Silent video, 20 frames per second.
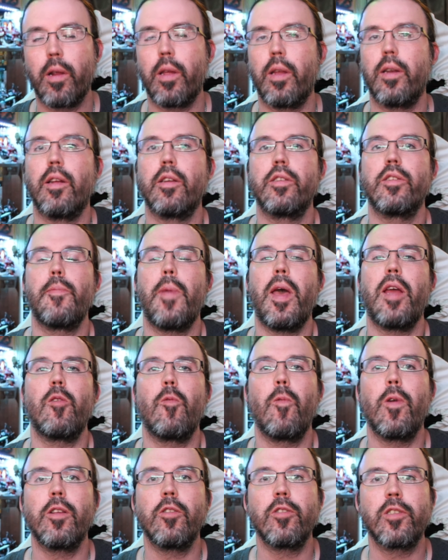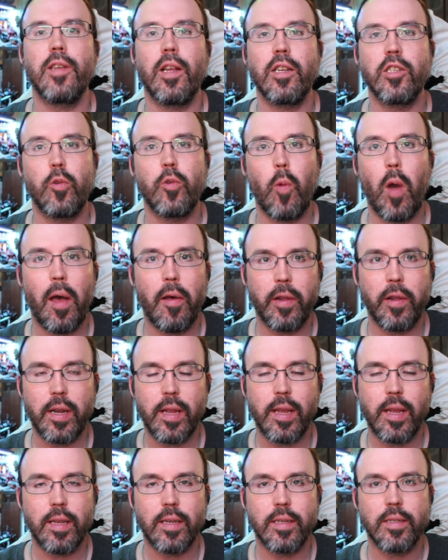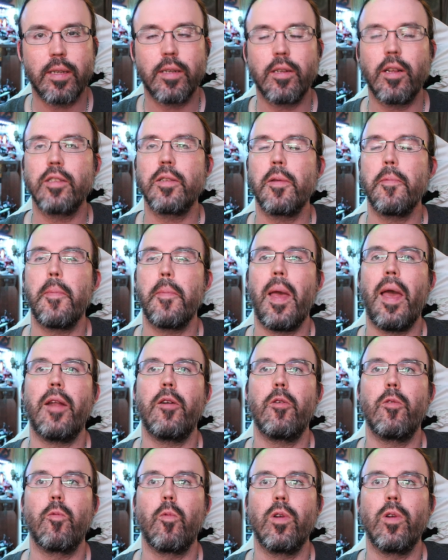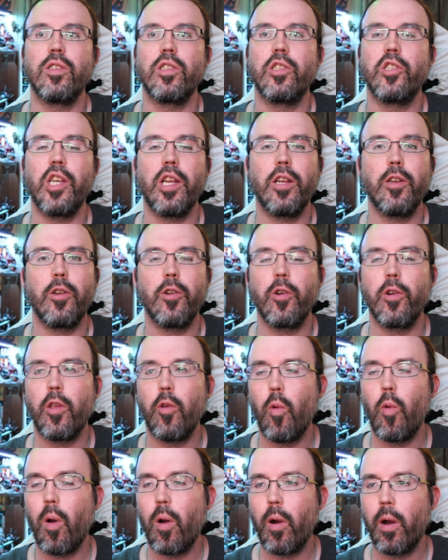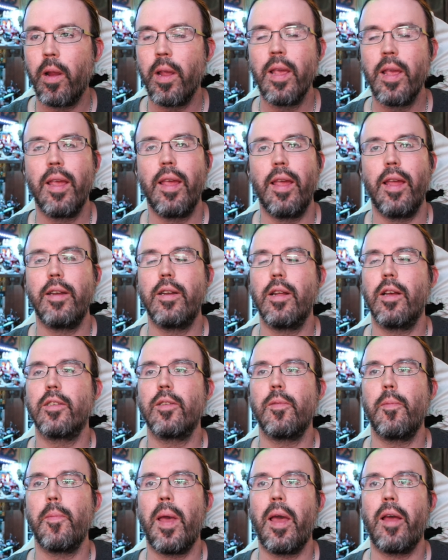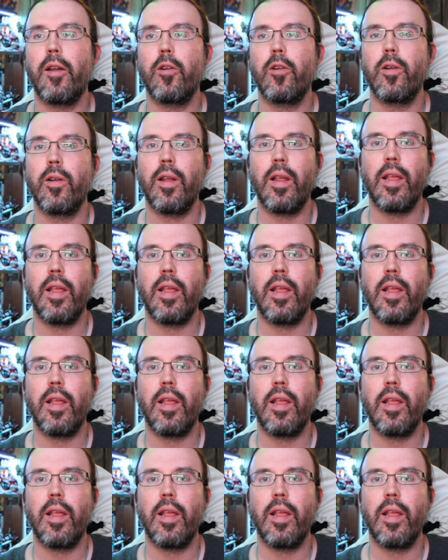it doesn't matter what your sexuality is, it doesn't matter what gender you are, it doesn't matter